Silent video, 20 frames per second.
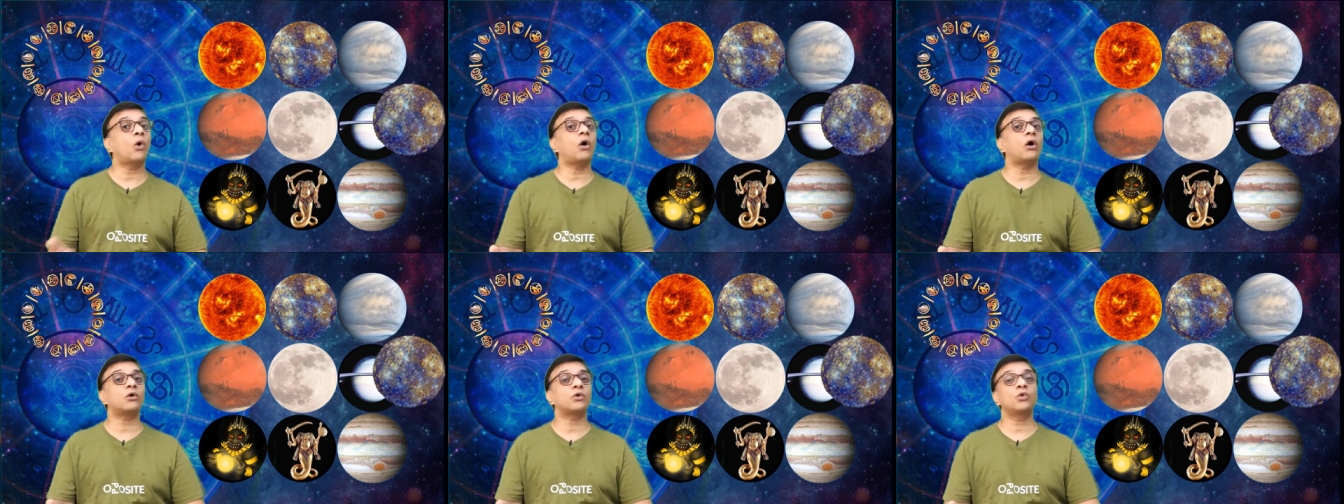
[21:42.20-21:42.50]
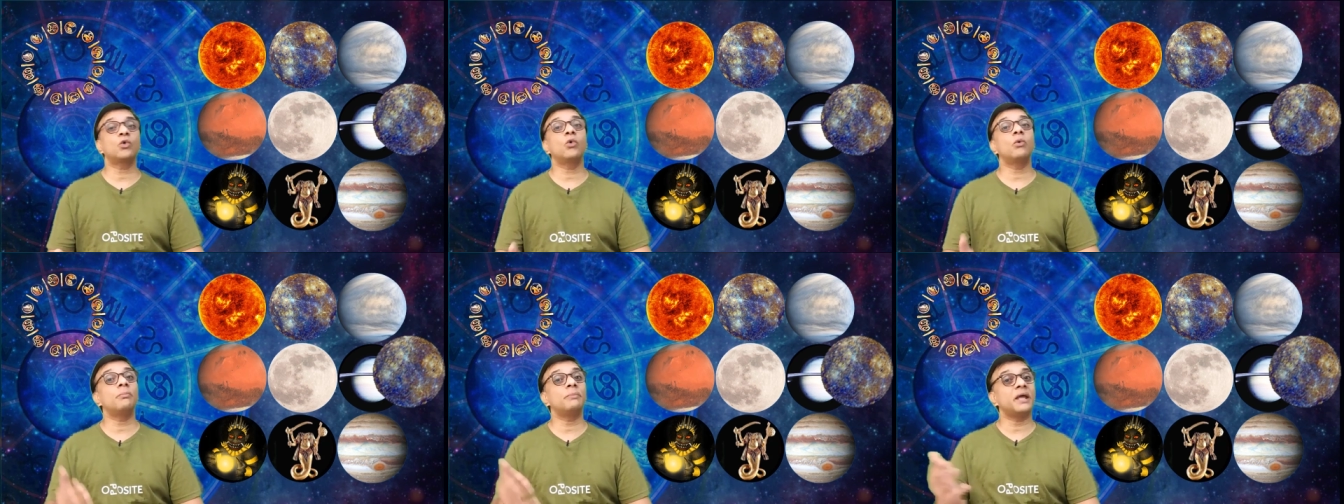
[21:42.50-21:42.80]
or
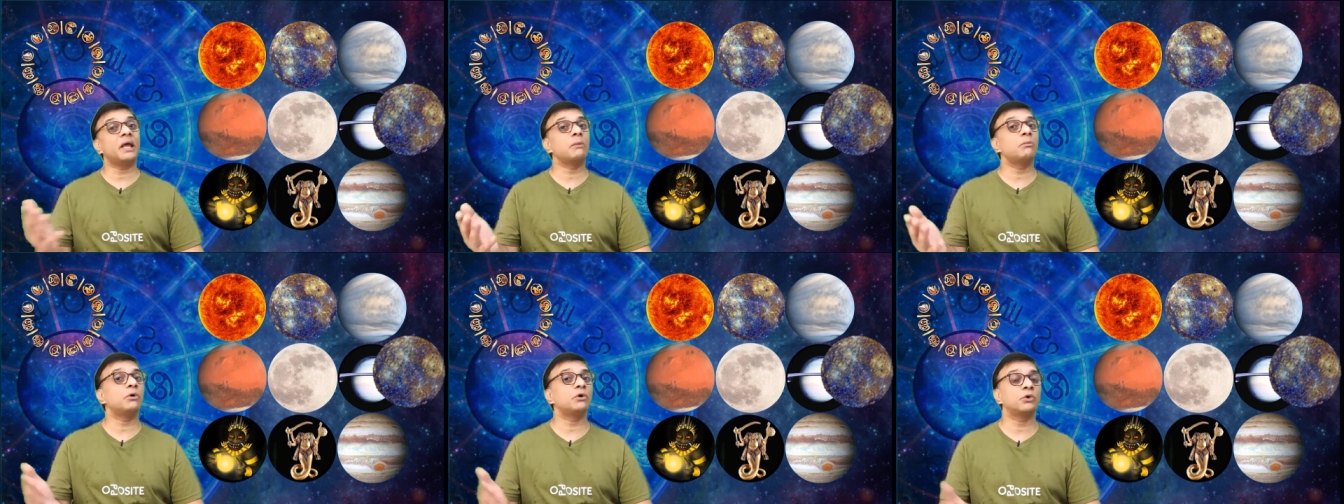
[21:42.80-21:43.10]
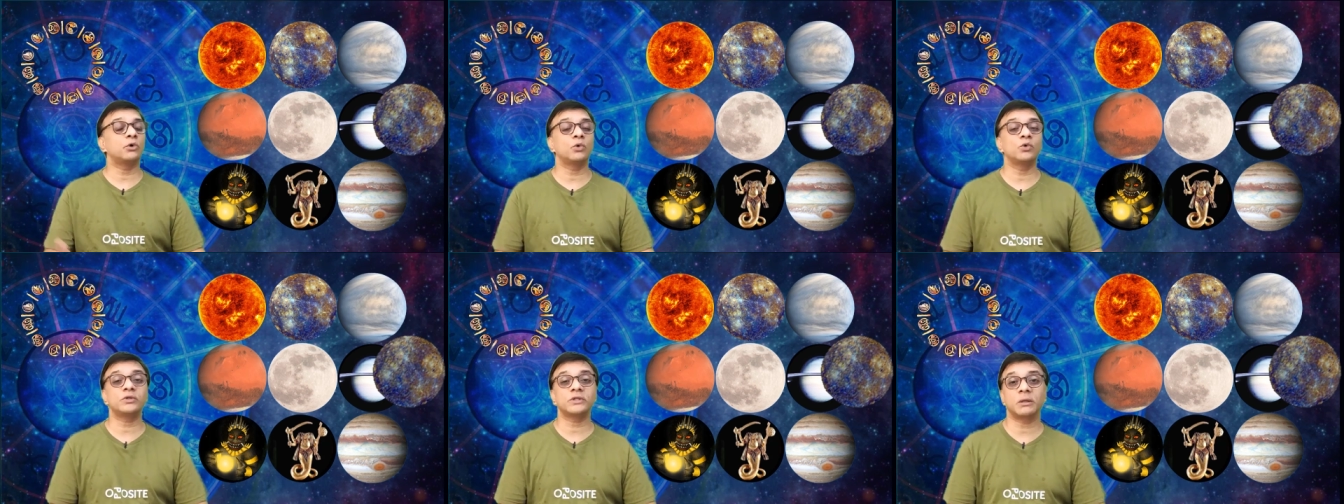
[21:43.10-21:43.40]
to be able
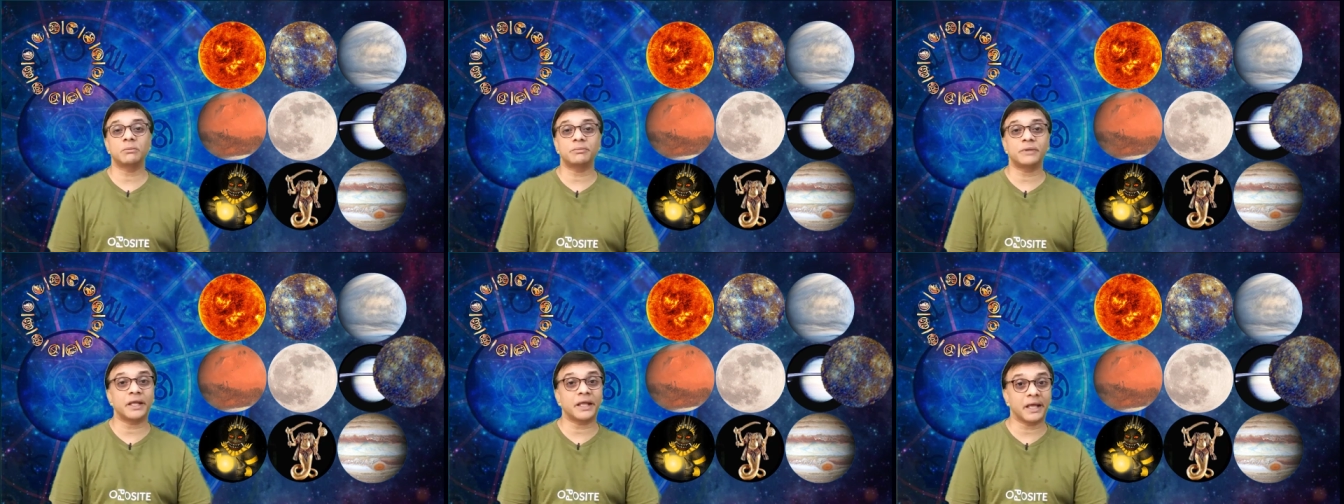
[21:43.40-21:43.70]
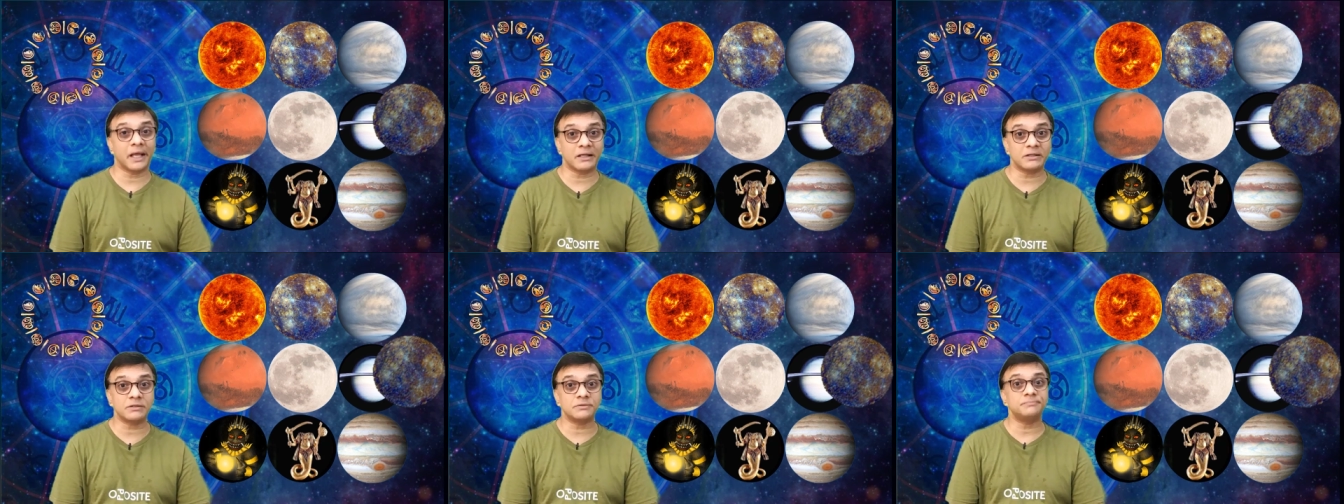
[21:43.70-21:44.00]
to do
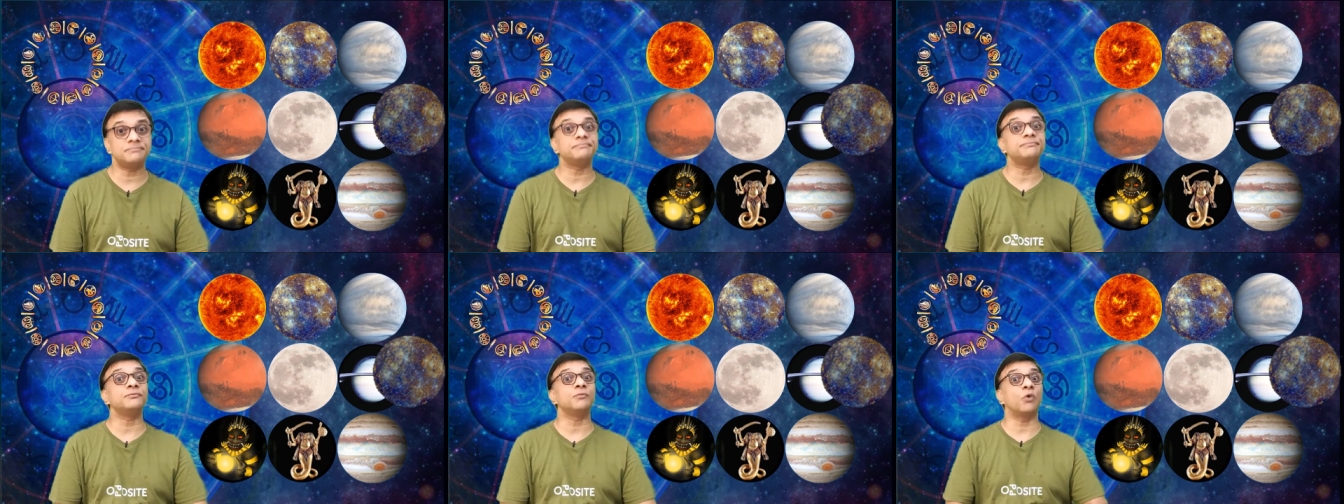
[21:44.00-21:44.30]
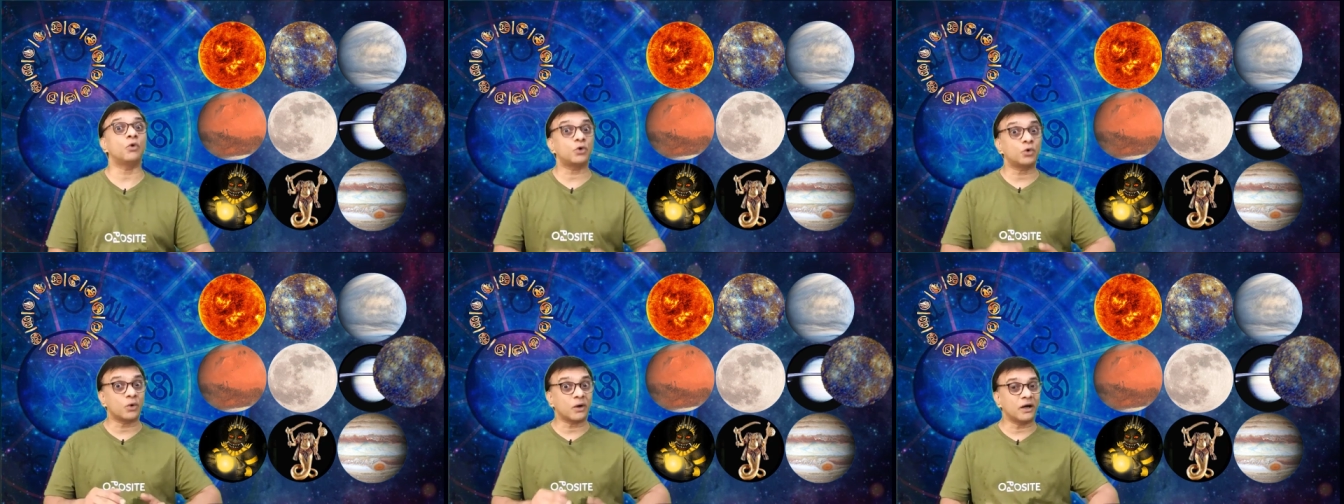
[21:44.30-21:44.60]
something else
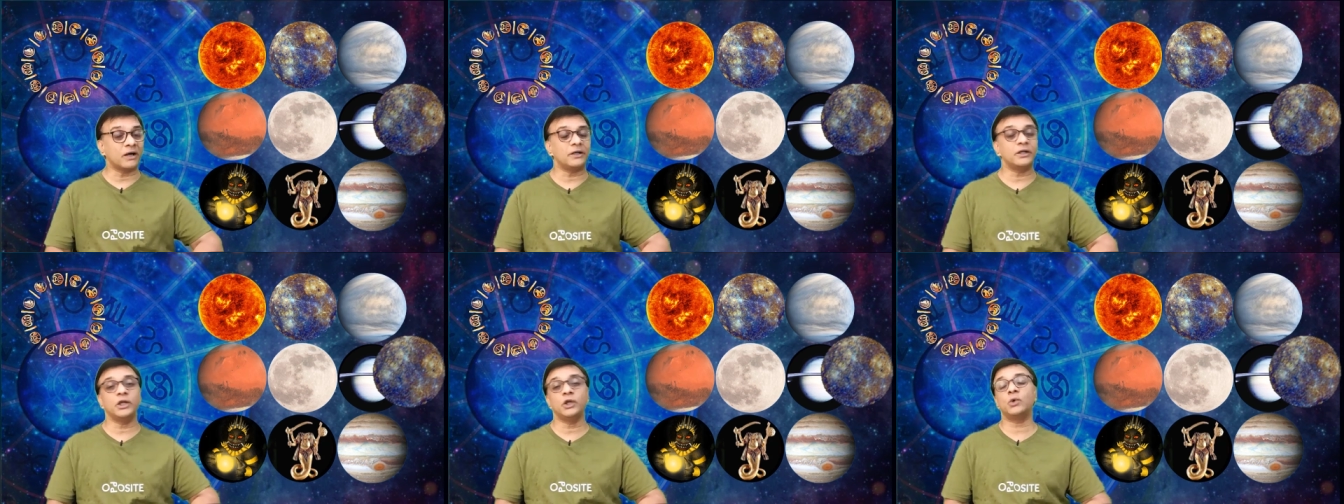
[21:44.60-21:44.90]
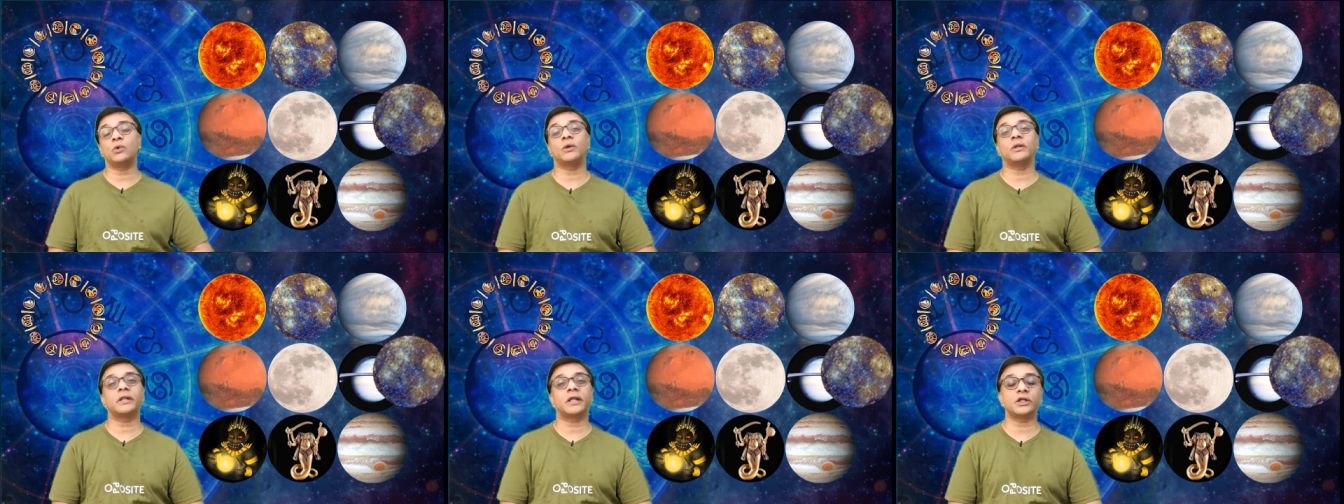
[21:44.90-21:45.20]
or to
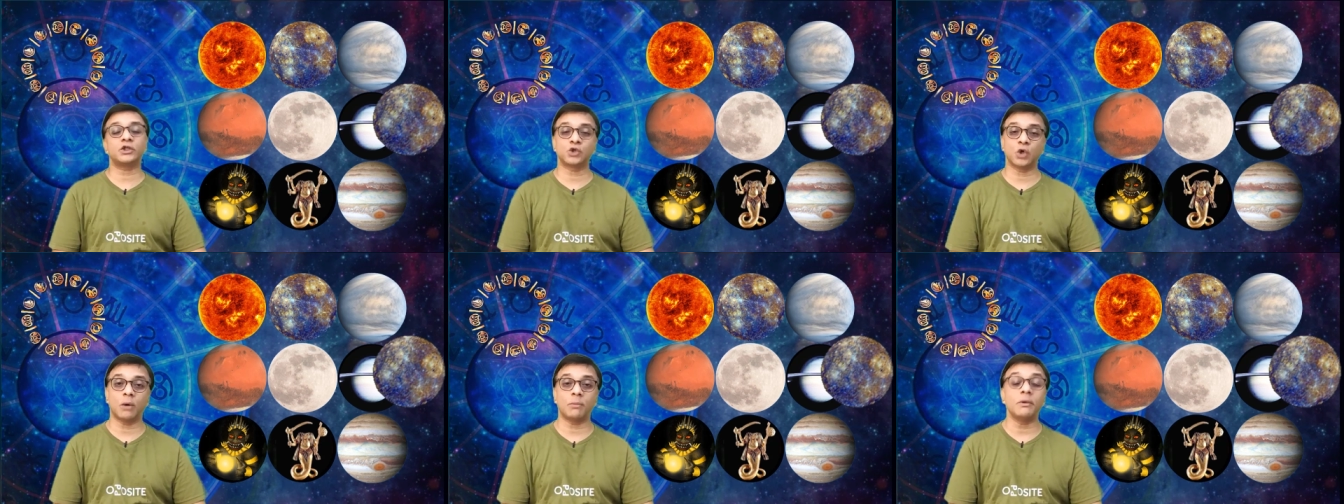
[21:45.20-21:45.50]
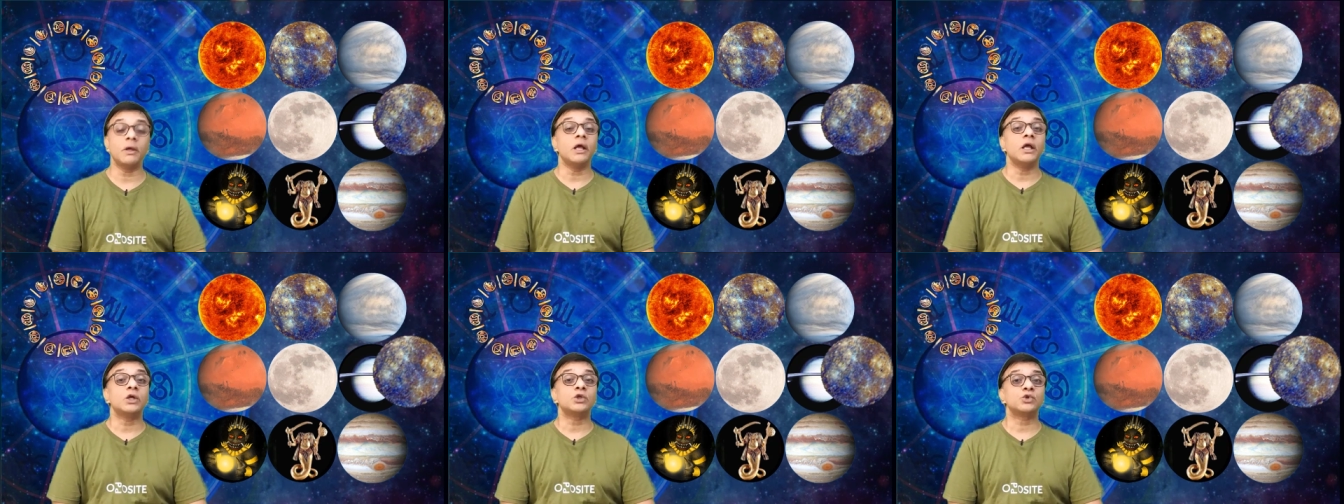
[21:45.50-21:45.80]
continue in that job?